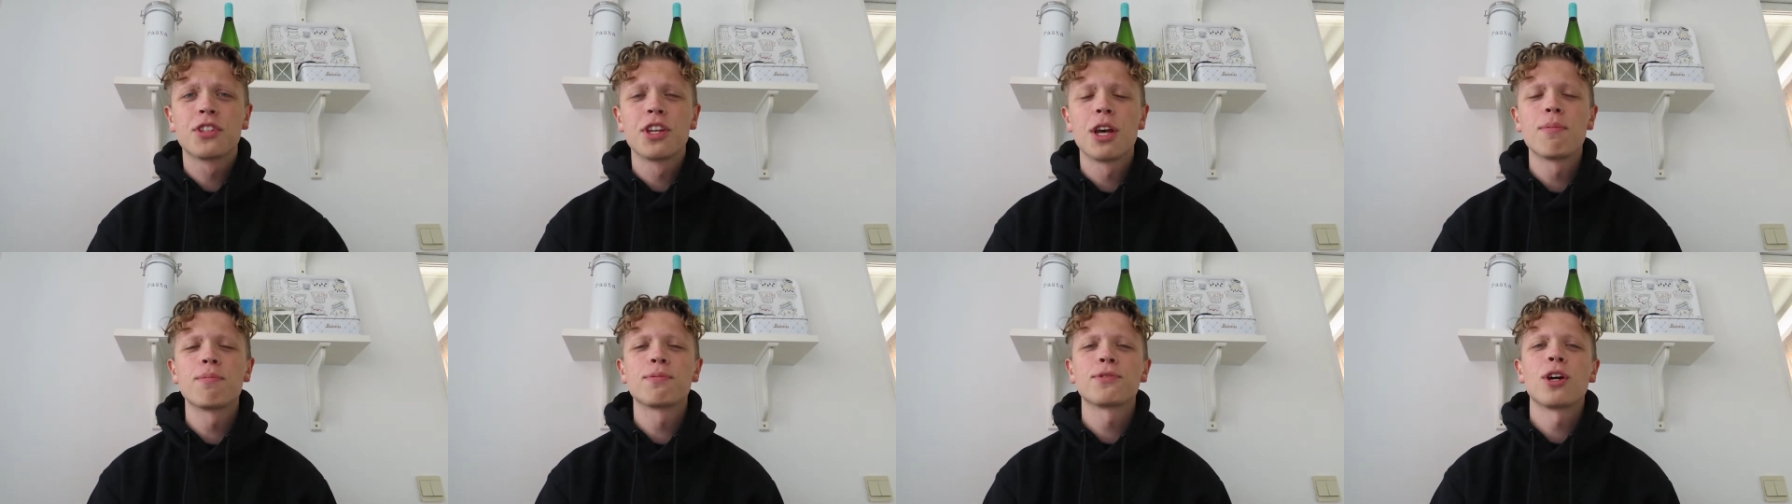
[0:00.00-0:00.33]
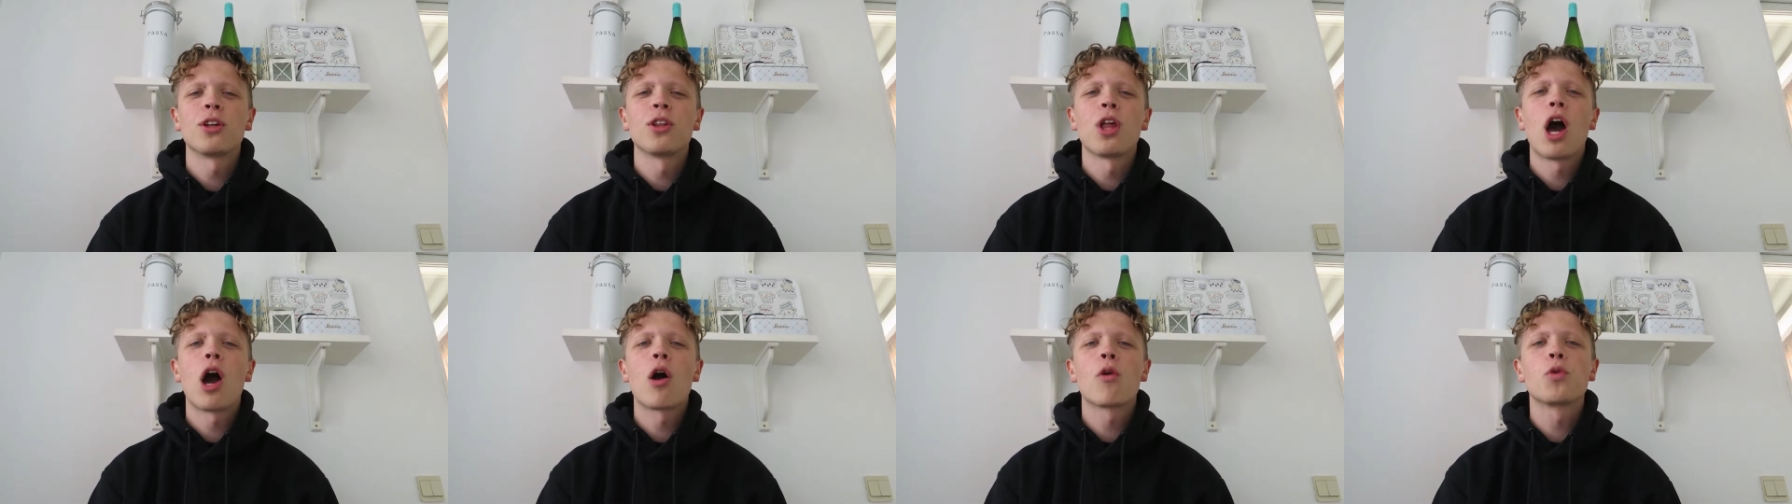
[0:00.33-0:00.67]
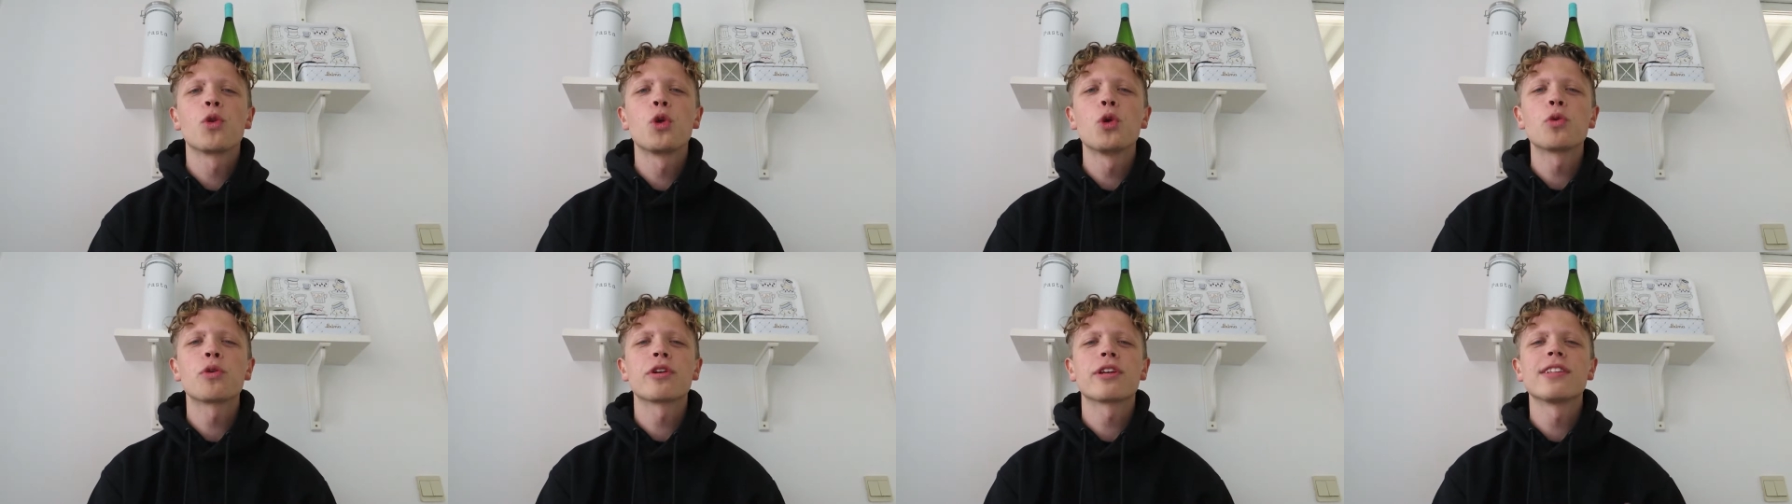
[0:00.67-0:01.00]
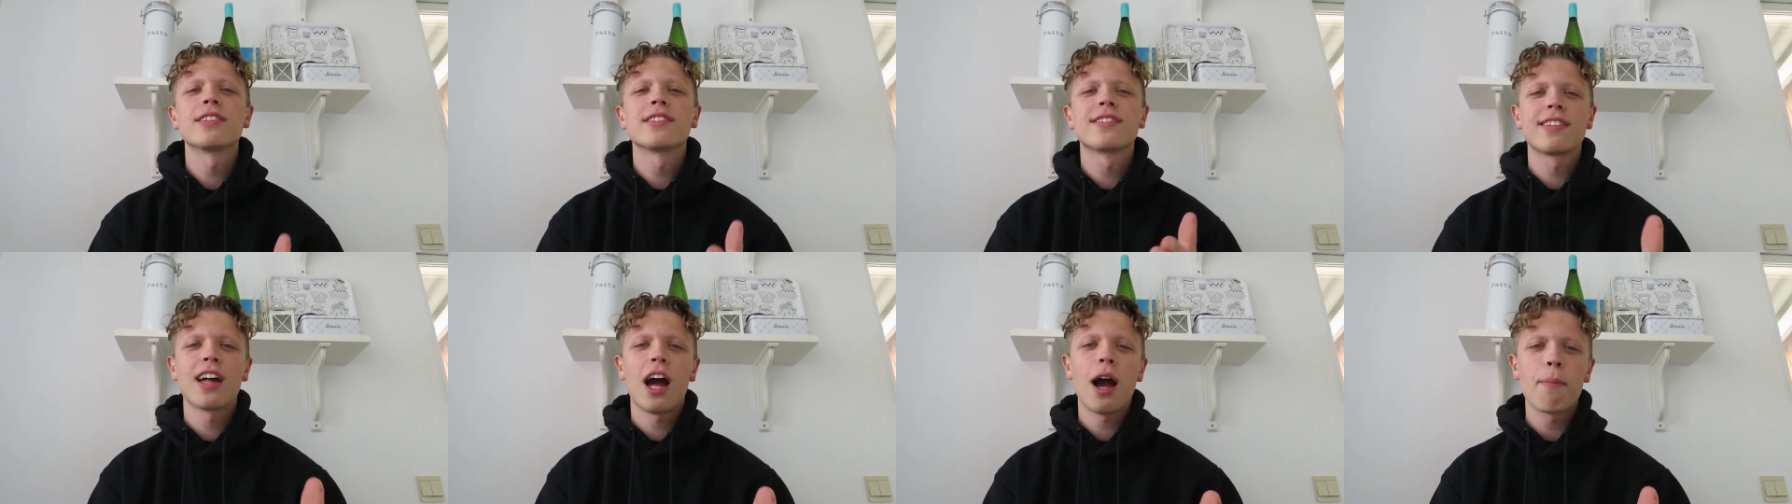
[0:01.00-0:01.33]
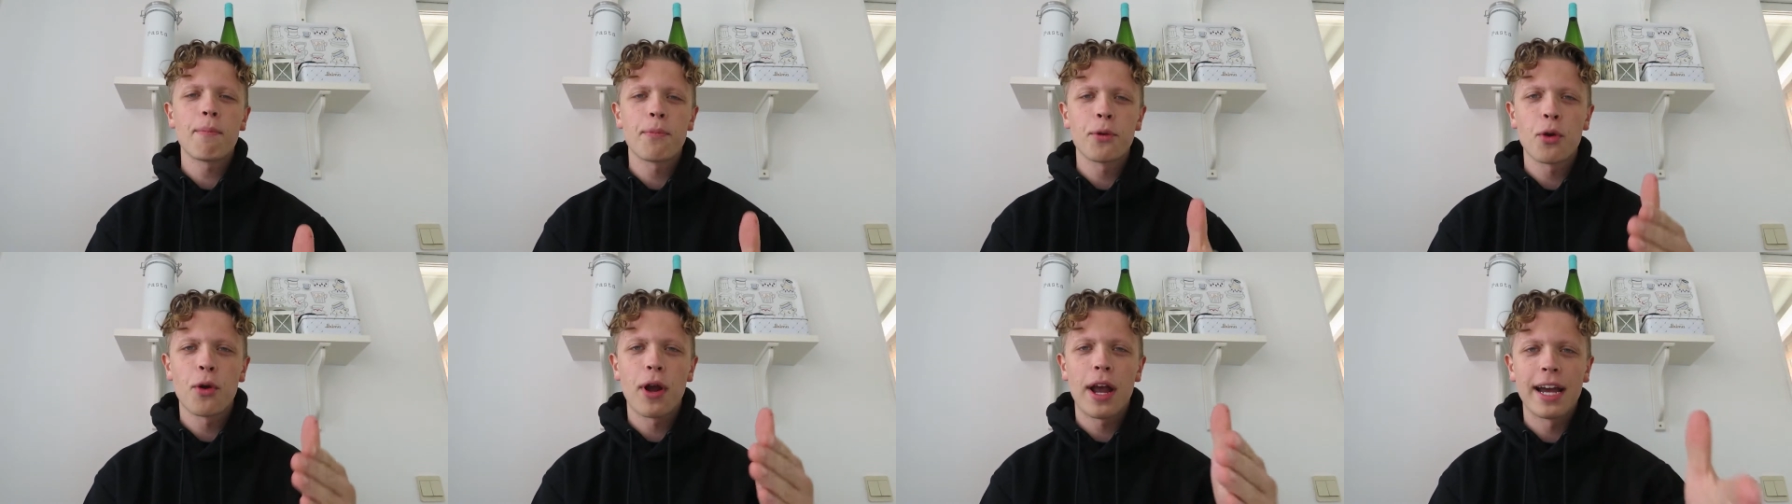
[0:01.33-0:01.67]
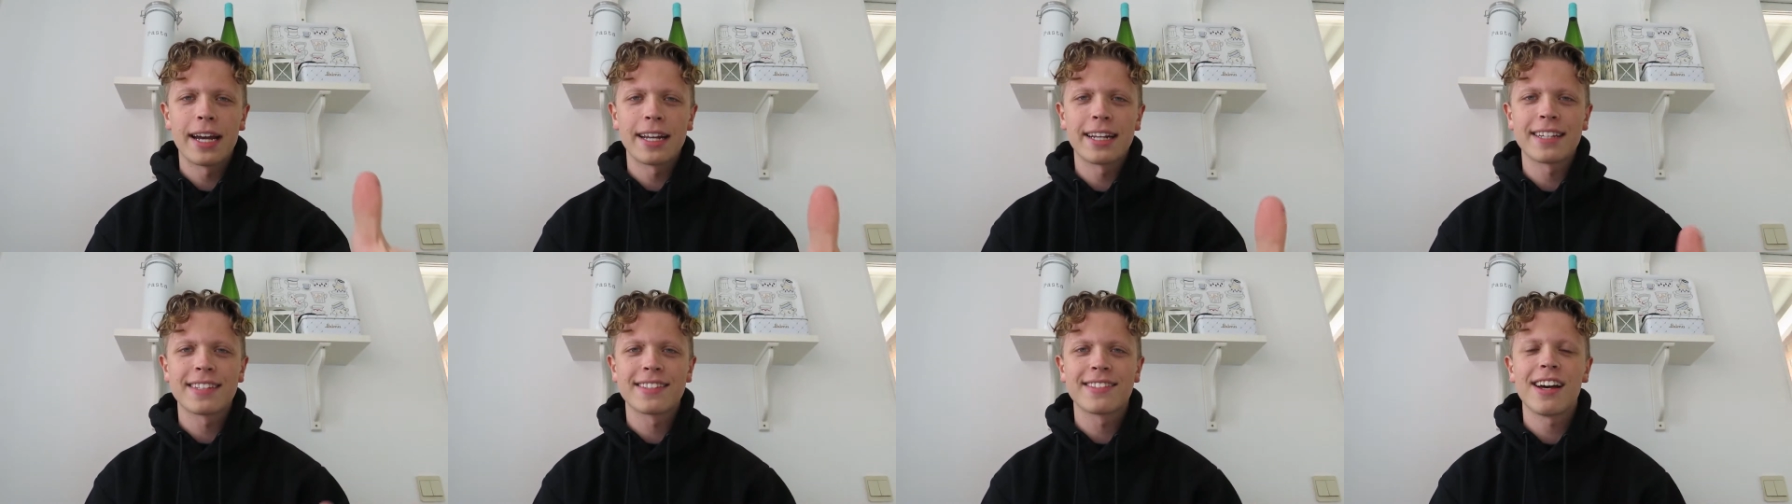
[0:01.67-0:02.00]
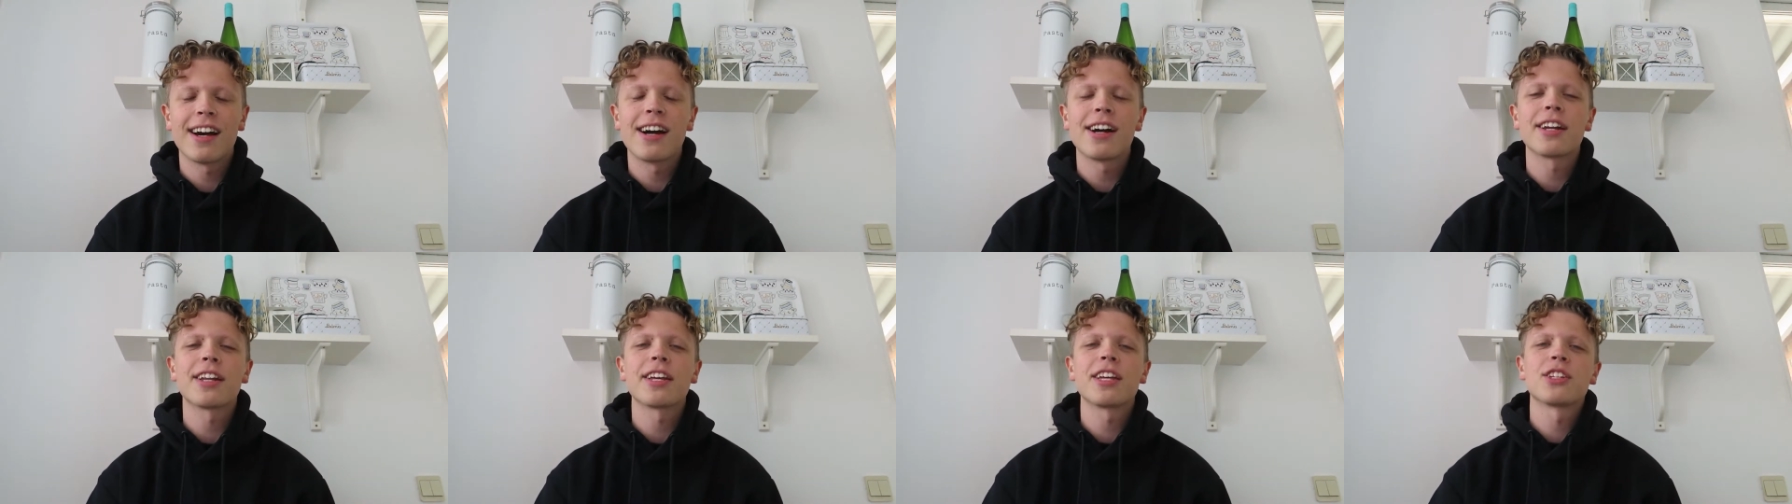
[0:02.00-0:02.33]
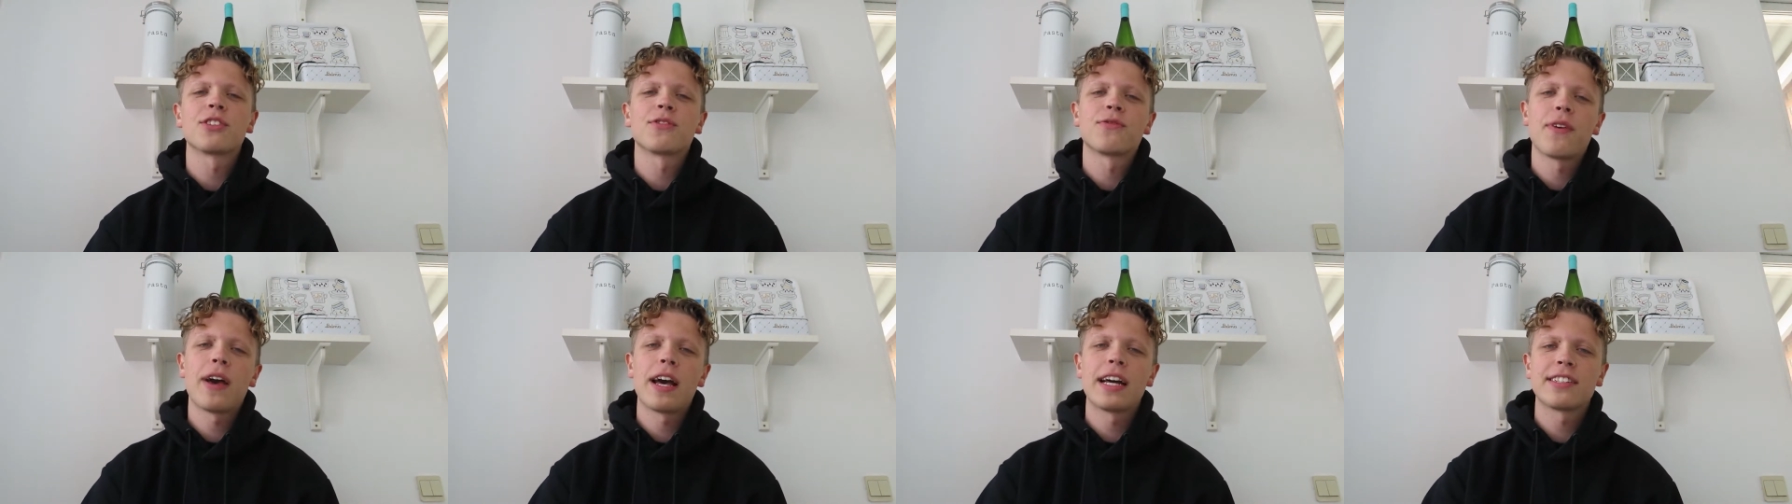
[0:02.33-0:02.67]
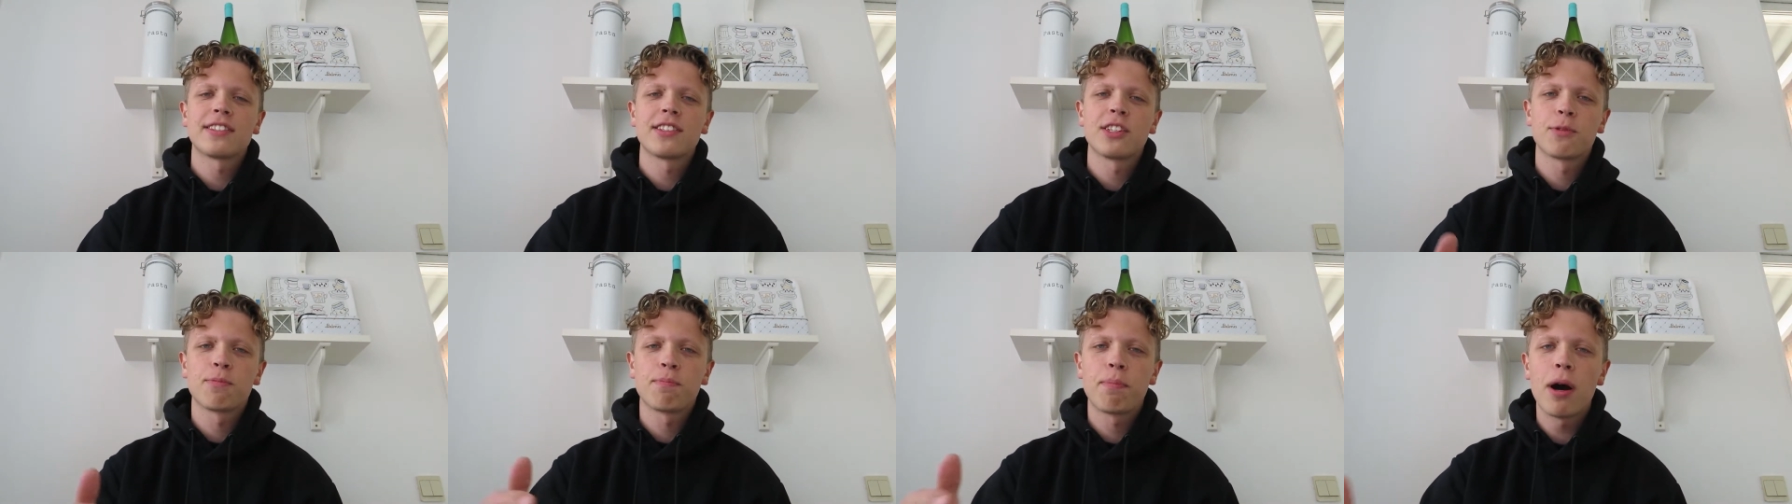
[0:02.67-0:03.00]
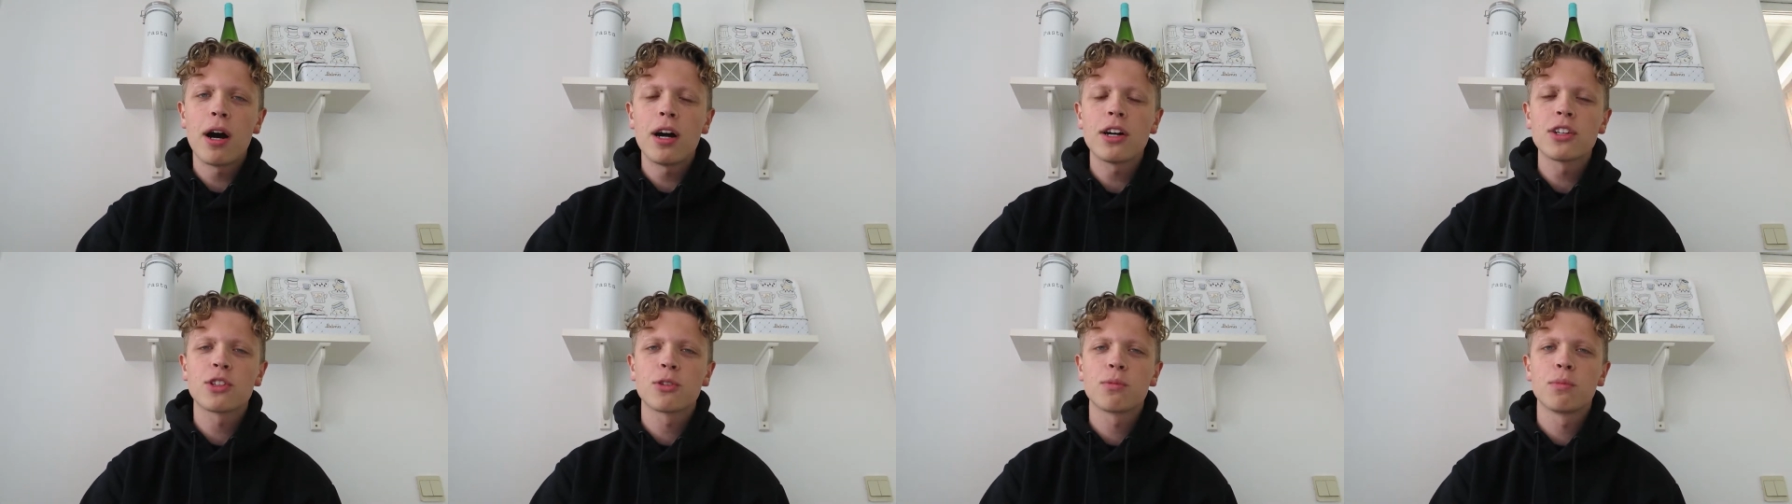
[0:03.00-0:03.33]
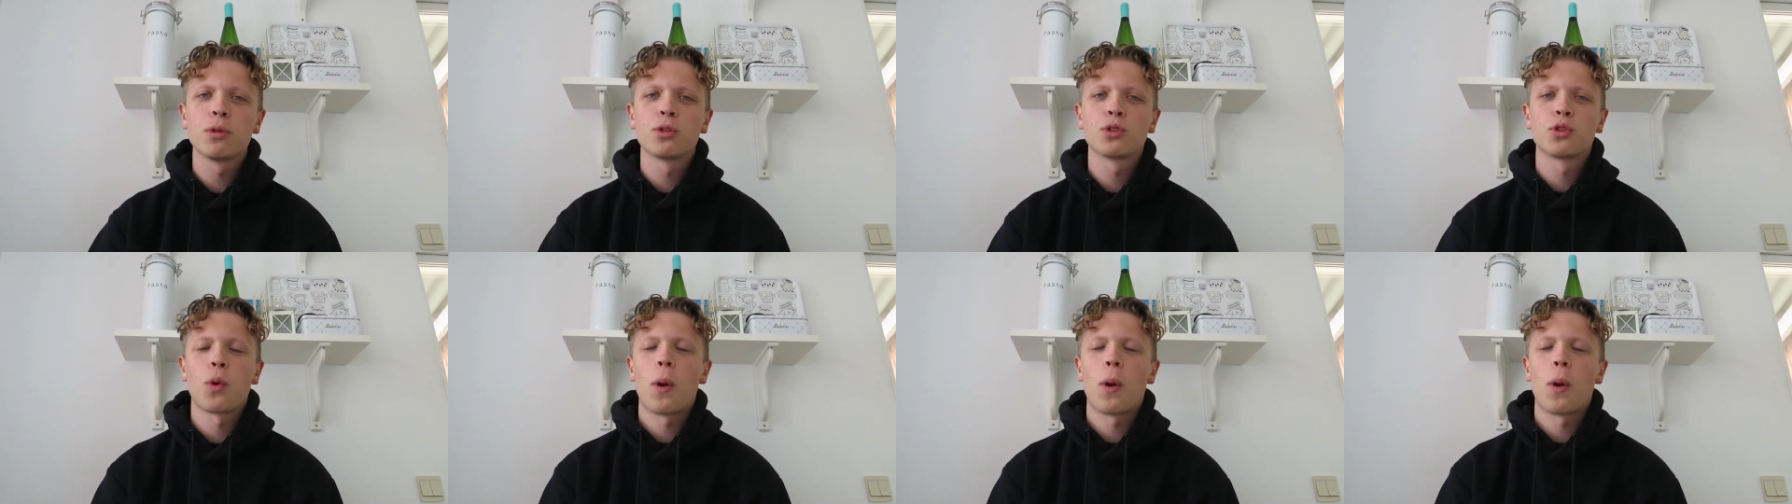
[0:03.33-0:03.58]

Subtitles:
tips on how you can stop your anxiety as fast as possible.